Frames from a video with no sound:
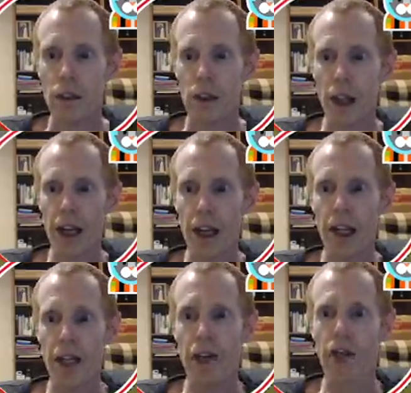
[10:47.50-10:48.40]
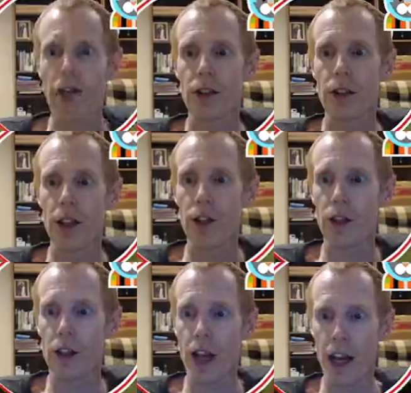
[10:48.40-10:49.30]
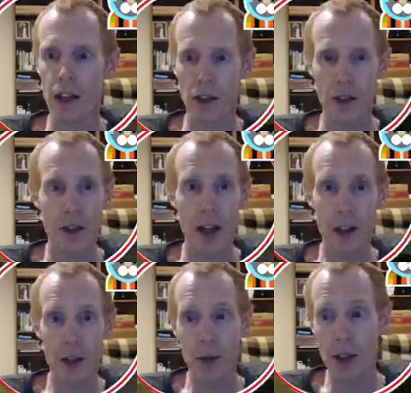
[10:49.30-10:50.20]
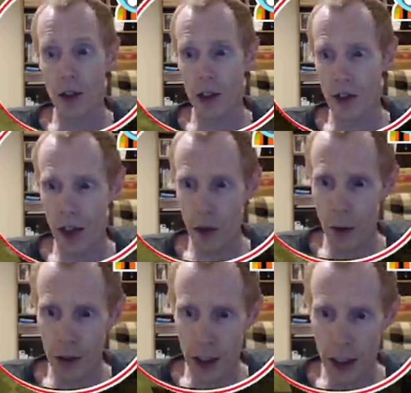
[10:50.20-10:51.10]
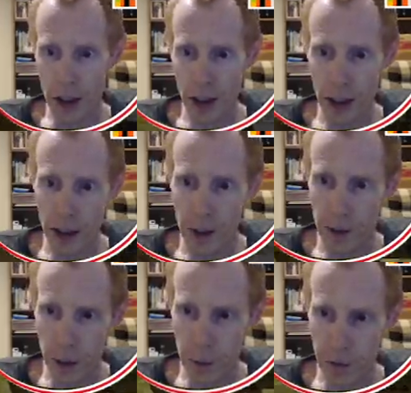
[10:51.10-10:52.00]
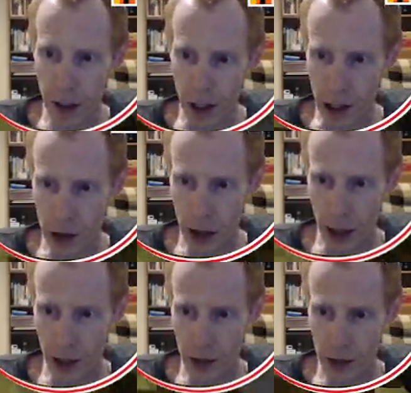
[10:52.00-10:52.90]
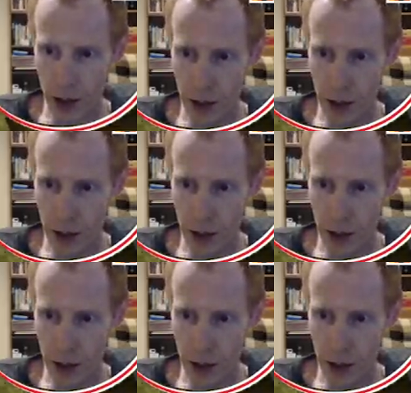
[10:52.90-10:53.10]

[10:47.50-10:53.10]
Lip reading: laying eggs, because eggs is the other resource that we'll need from vanilla chickens.